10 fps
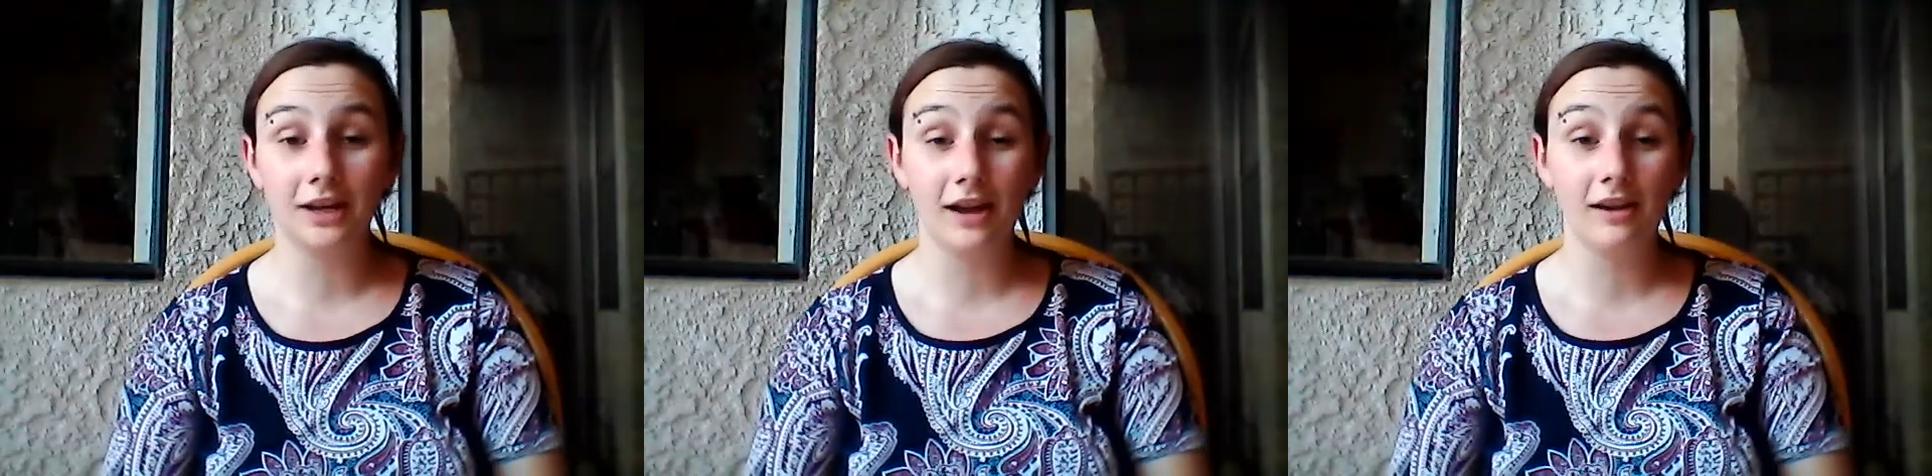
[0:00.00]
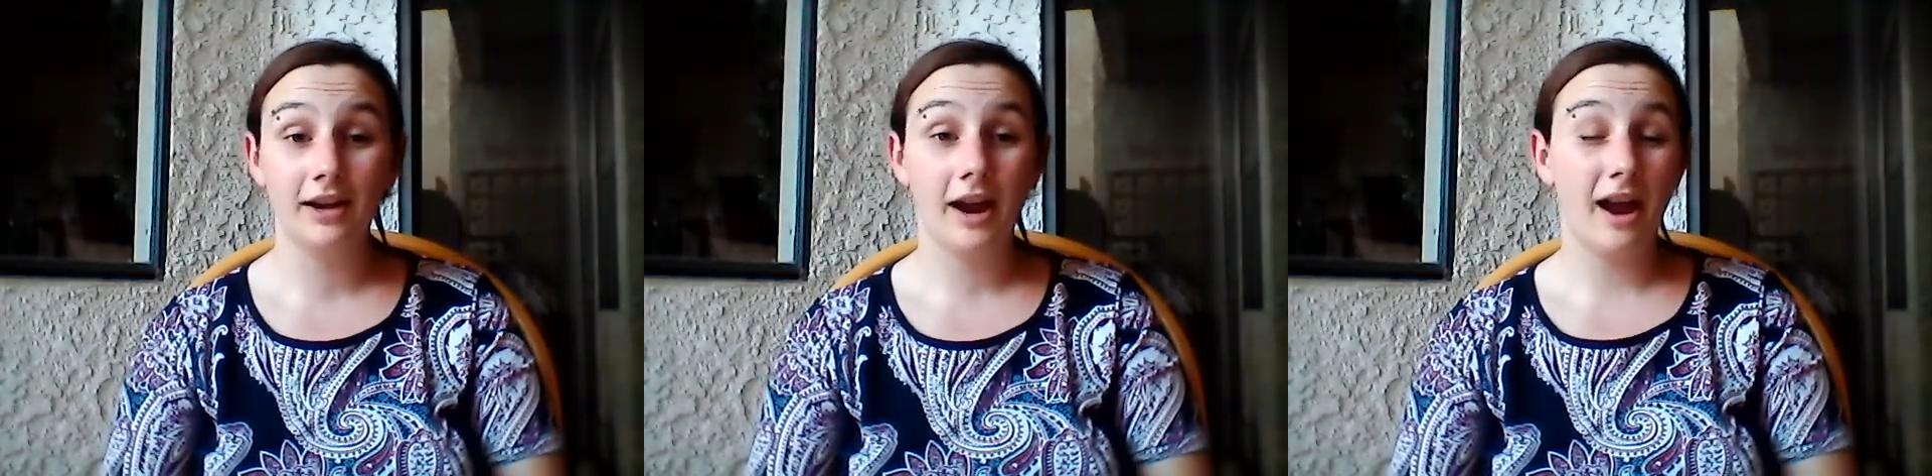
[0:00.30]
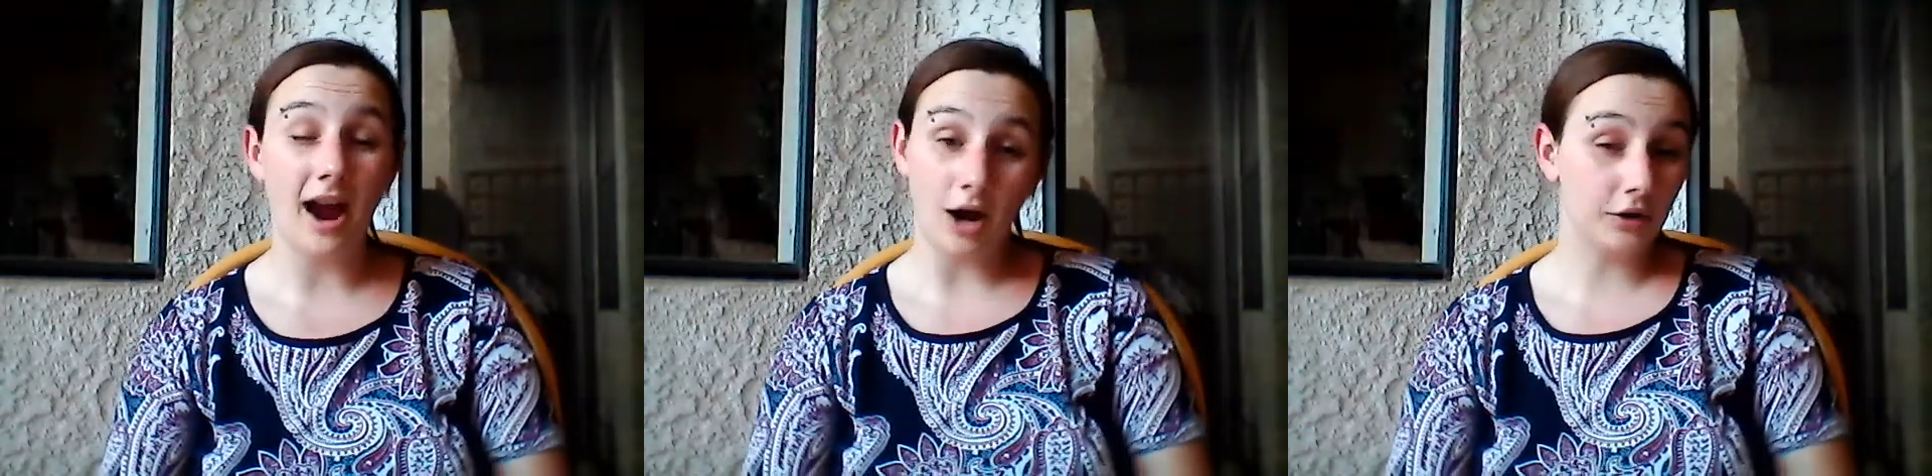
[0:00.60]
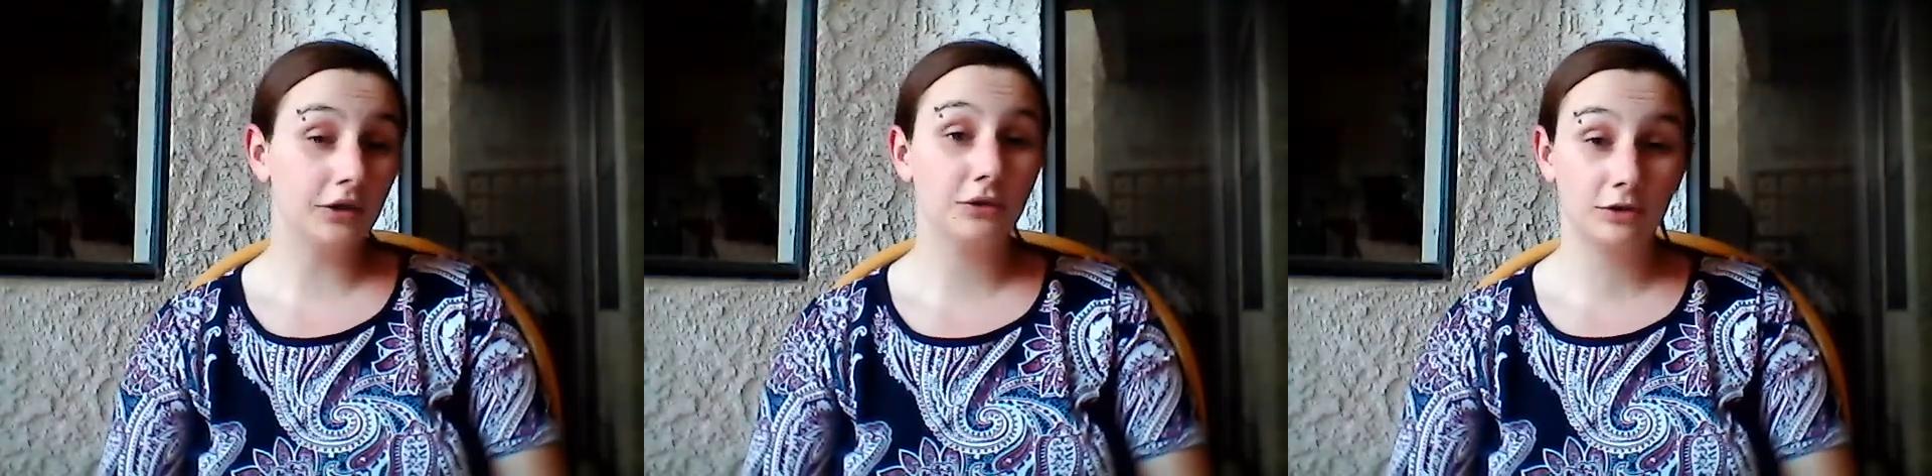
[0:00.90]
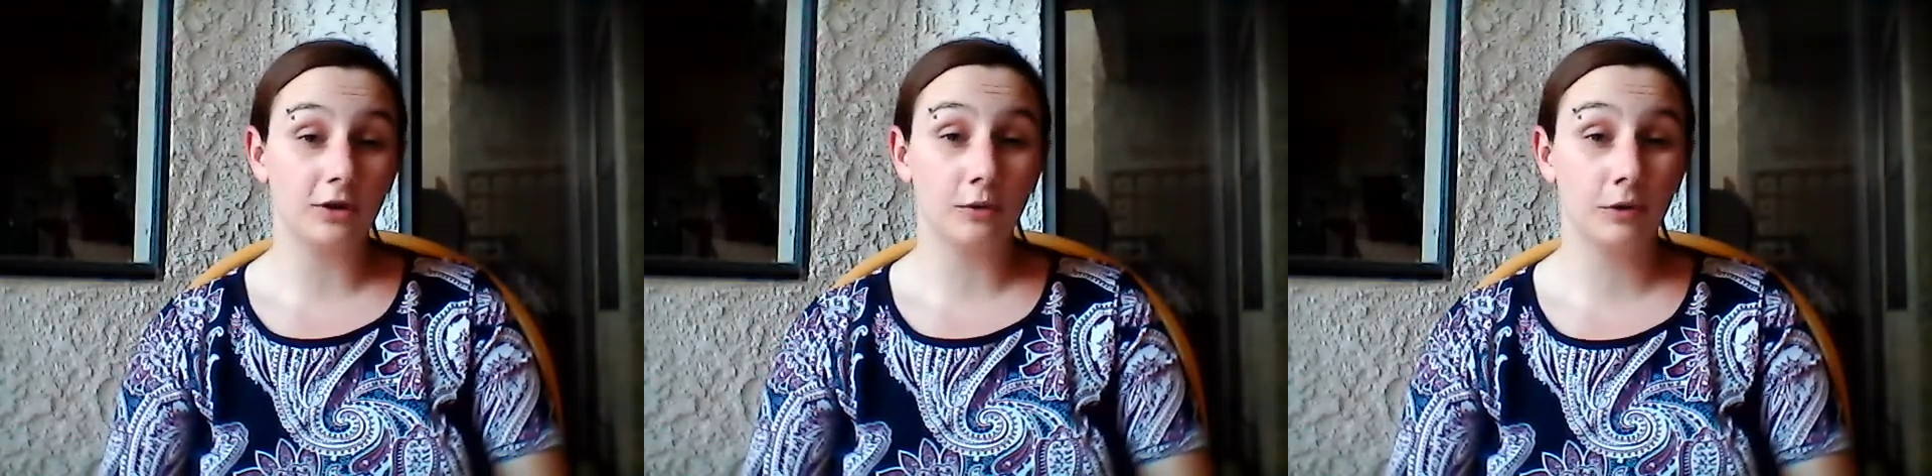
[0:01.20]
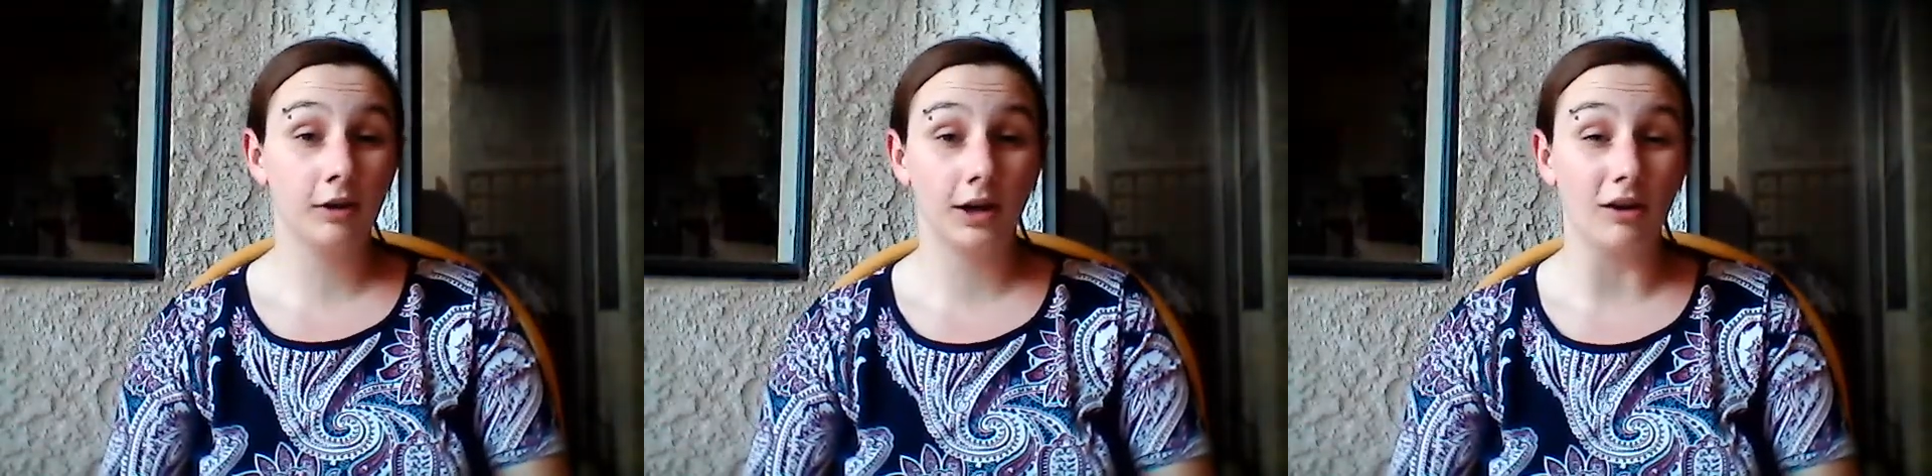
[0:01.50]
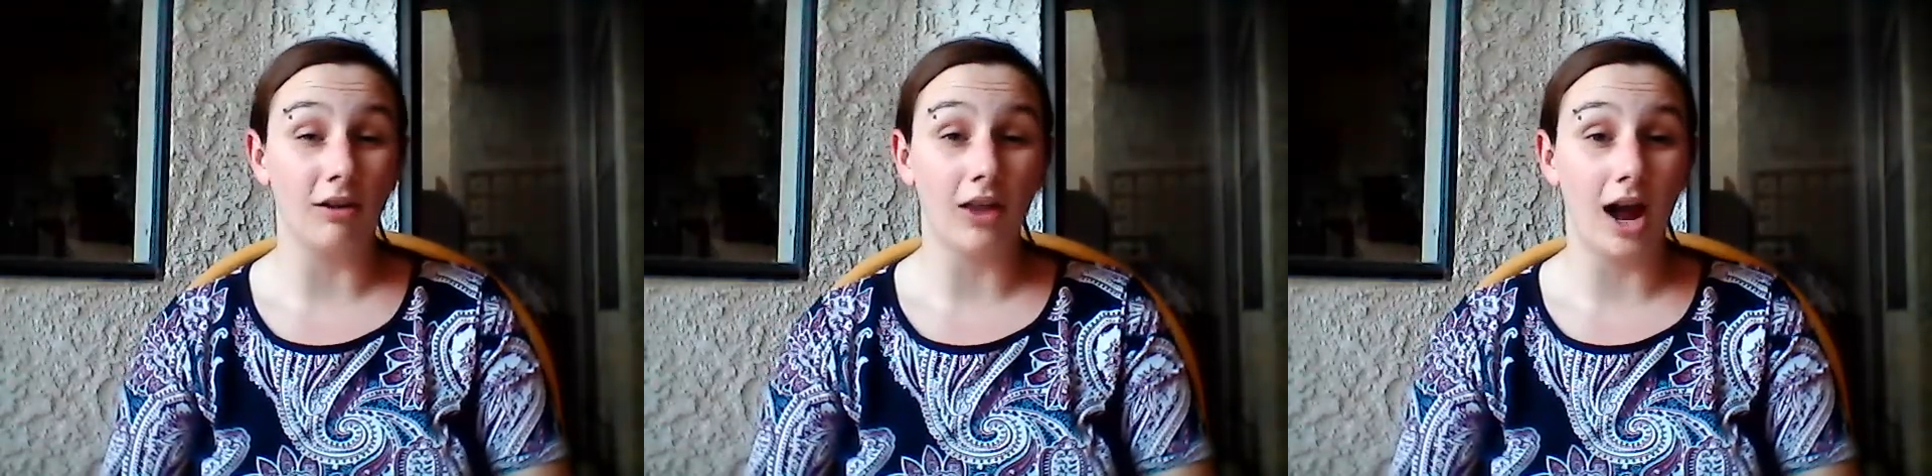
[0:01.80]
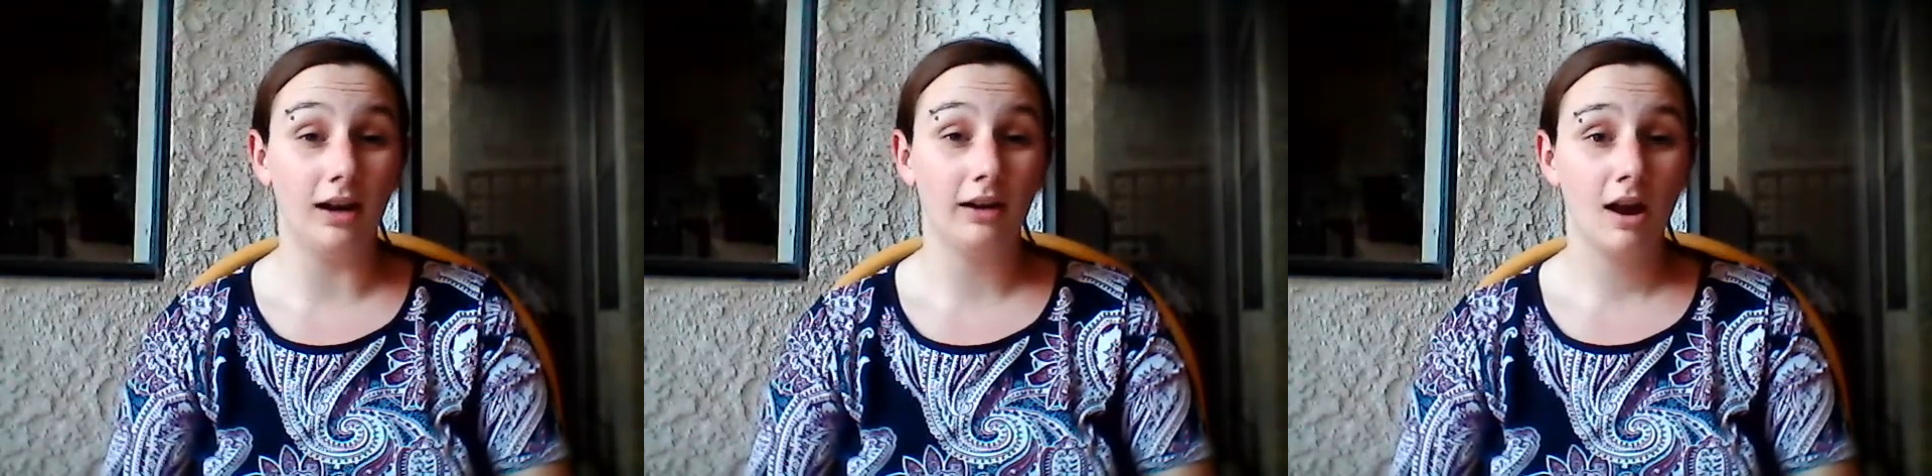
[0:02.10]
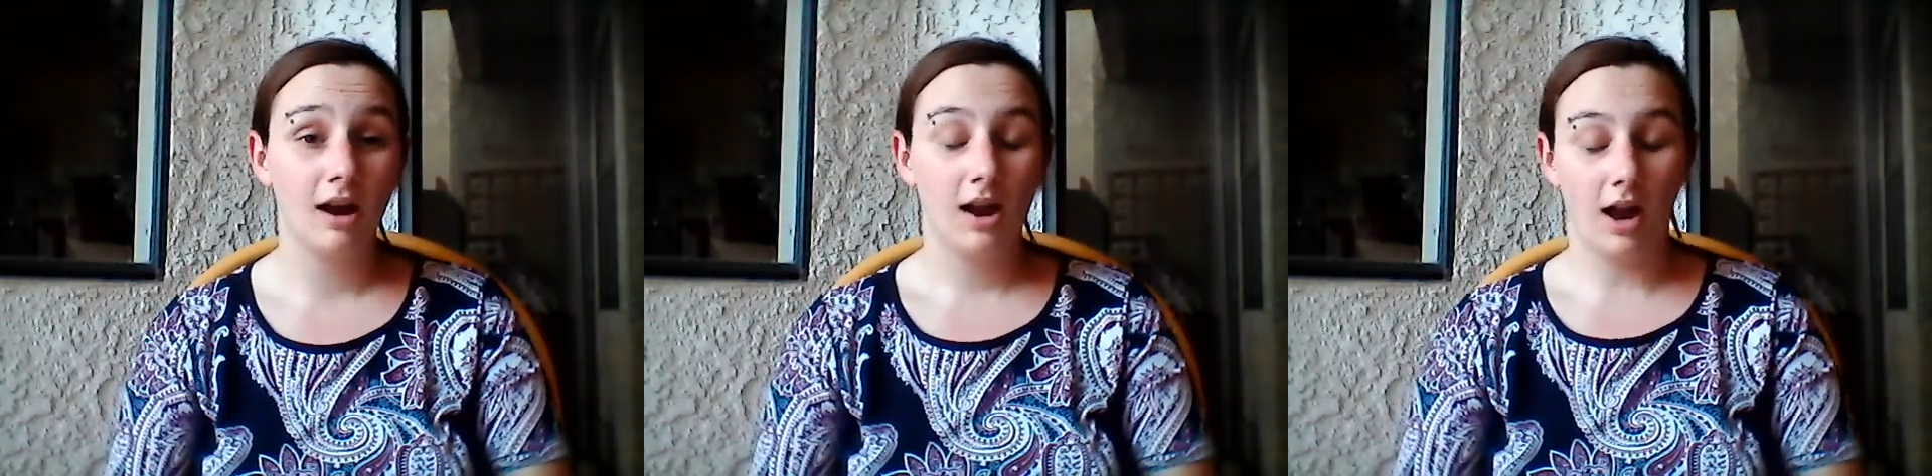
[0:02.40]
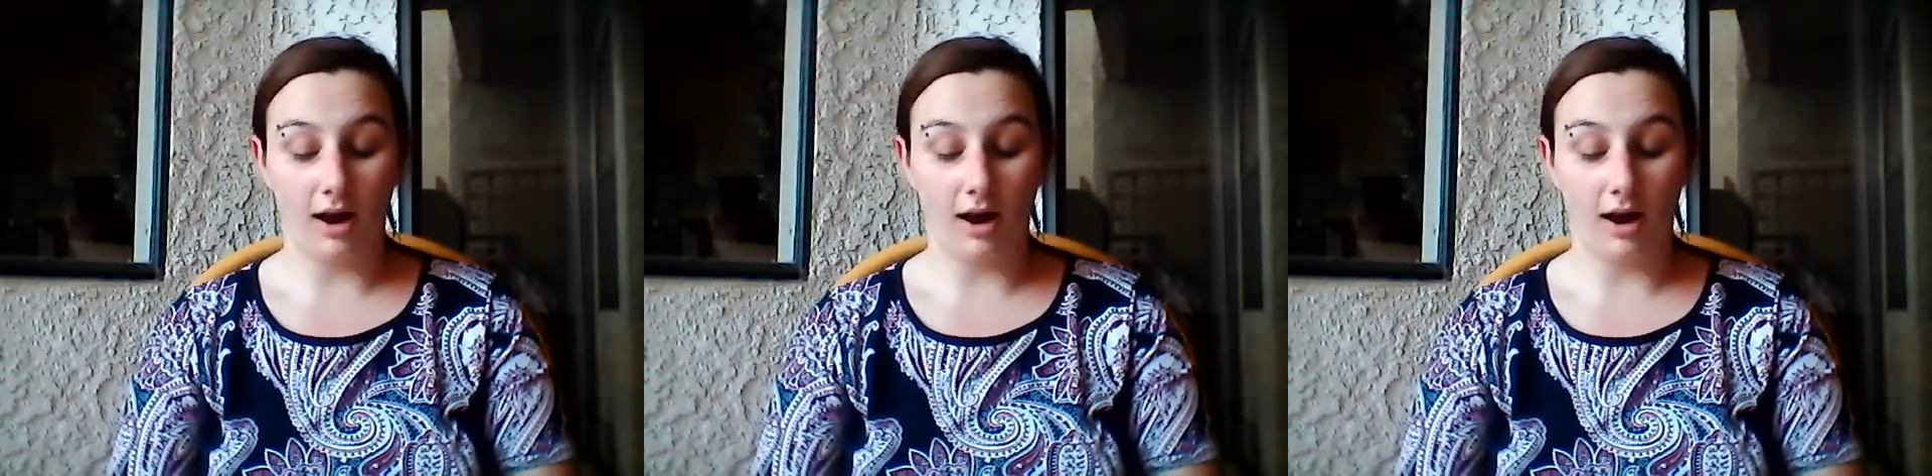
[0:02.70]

that you want to level up in the future